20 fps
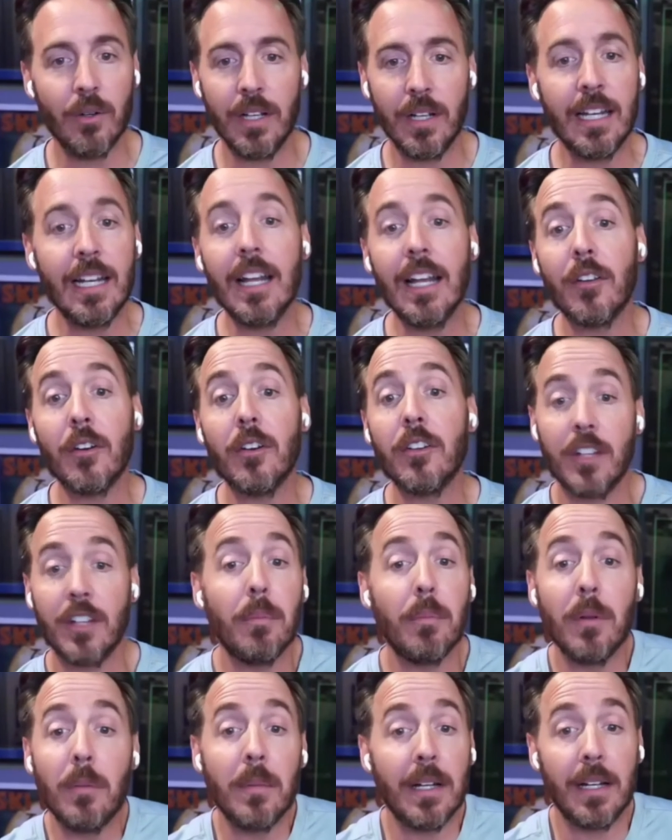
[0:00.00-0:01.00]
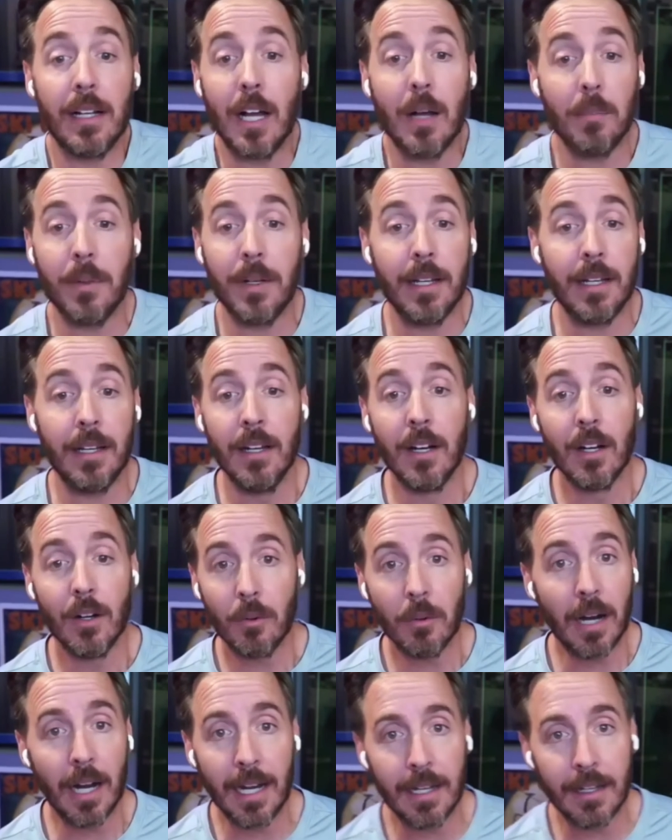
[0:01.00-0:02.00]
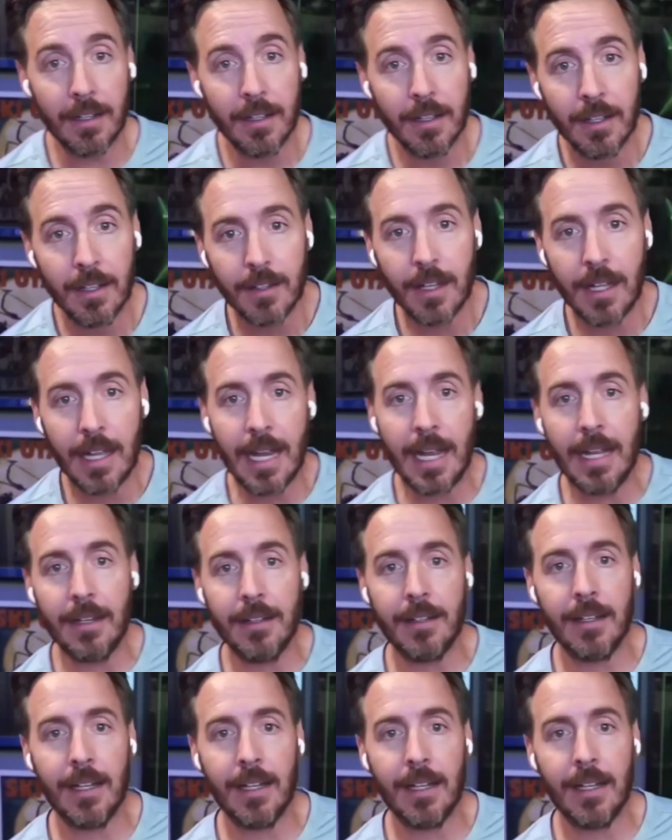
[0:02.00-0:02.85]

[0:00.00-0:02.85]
any other supplement company, right? And